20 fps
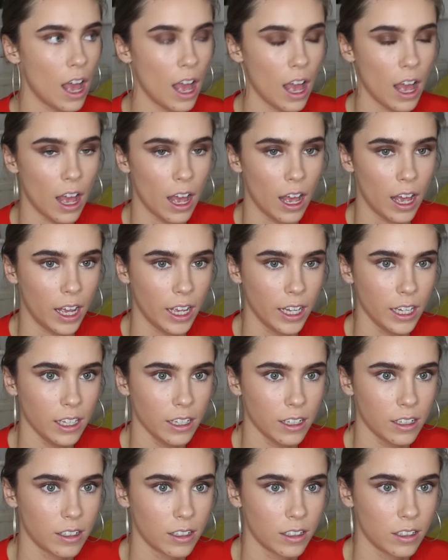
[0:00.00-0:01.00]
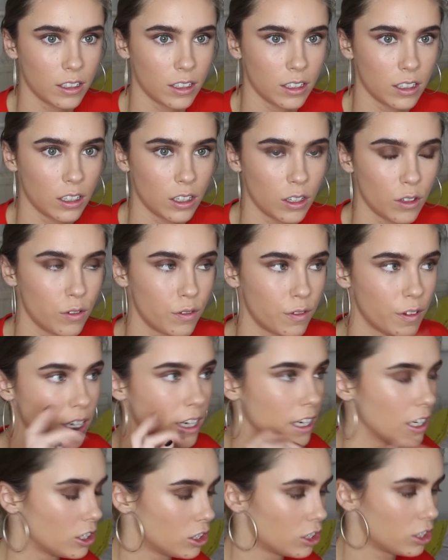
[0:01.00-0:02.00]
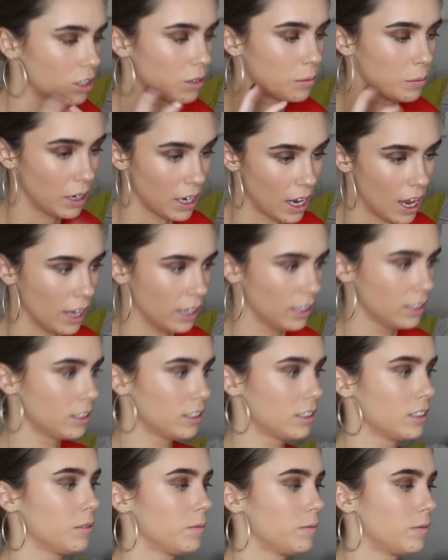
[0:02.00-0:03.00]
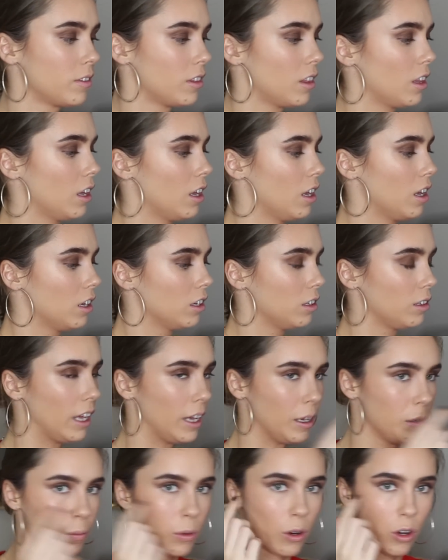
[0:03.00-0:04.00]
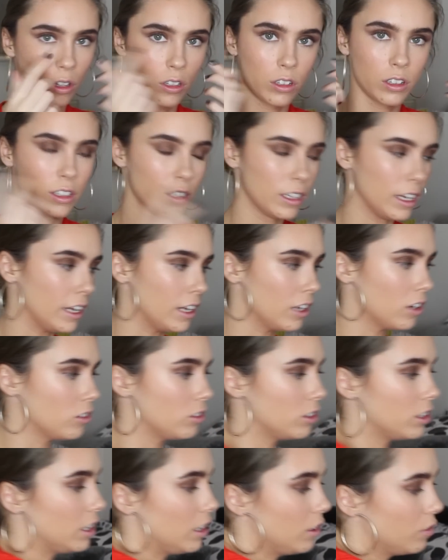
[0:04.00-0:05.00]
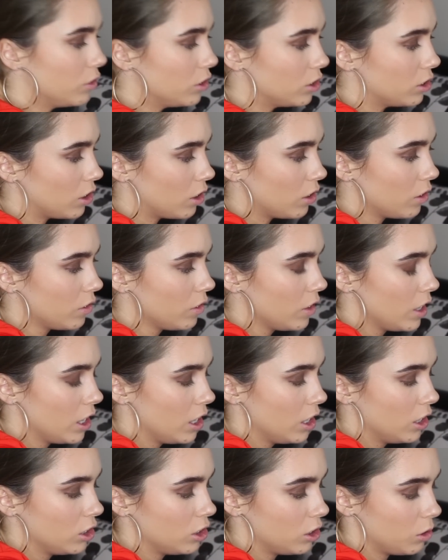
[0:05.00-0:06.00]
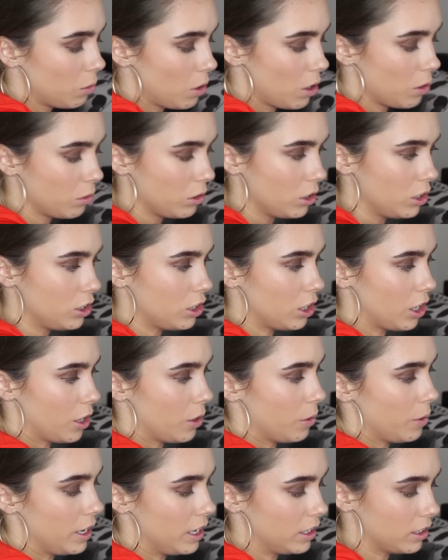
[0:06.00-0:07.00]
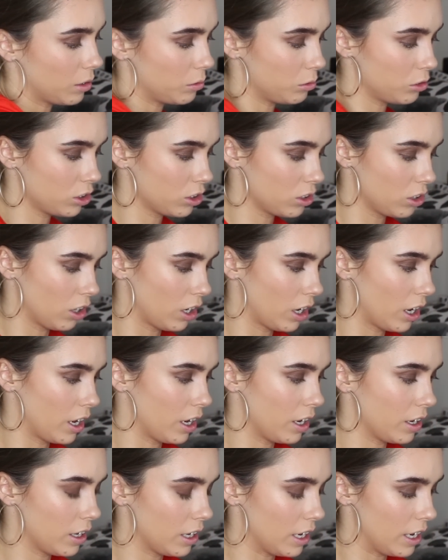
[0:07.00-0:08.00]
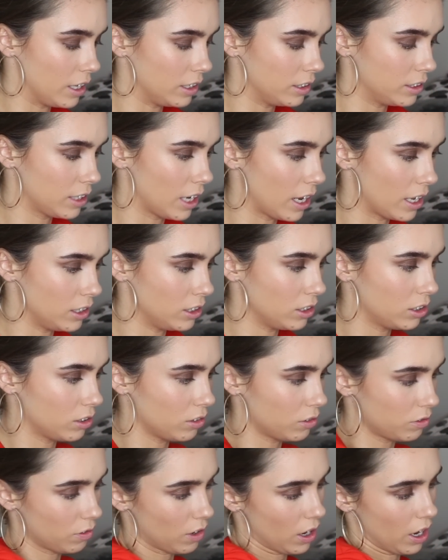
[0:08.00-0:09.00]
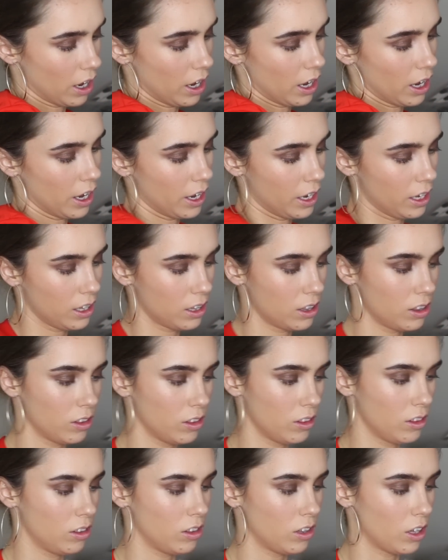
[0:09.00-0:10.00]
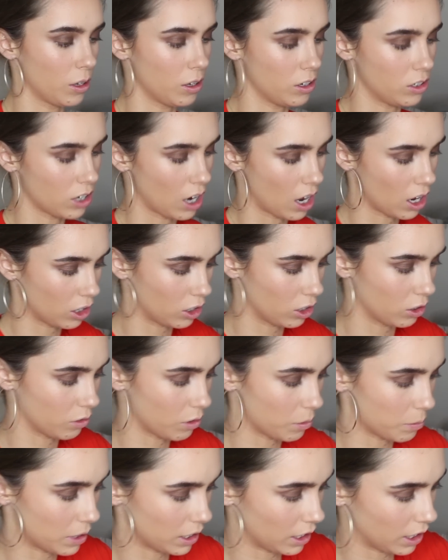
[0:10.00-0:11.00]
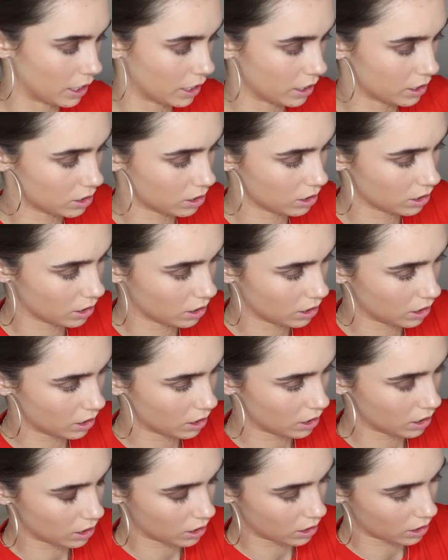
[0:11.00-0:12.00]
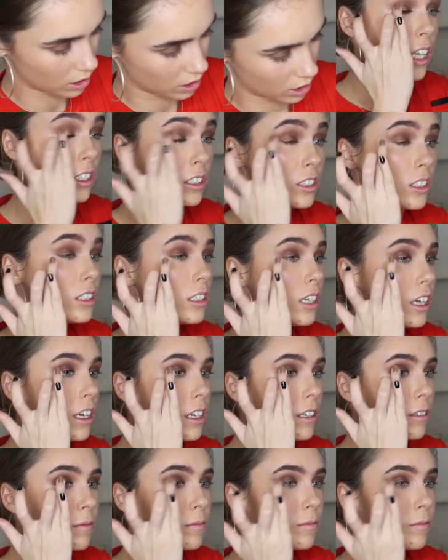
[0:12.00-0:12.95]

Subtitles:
I finish my eyes, like put it underneath and stuff. So what I'm going to do is I'm just going to intensify the dark colour on my lid. Intensity.